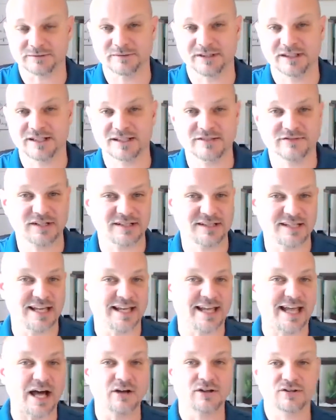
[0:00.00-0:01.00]
Because if I
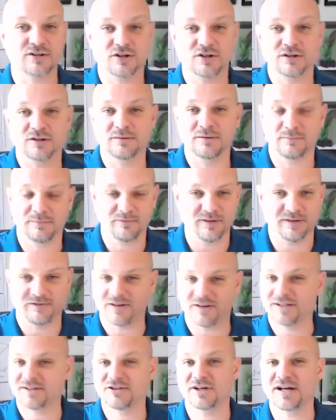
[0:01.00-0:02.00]
took
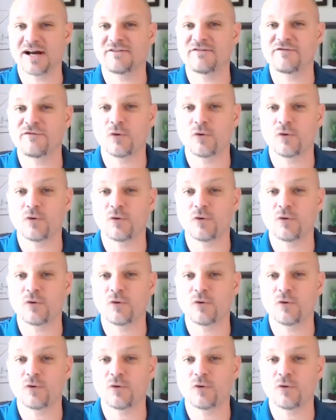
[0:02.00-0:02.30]
out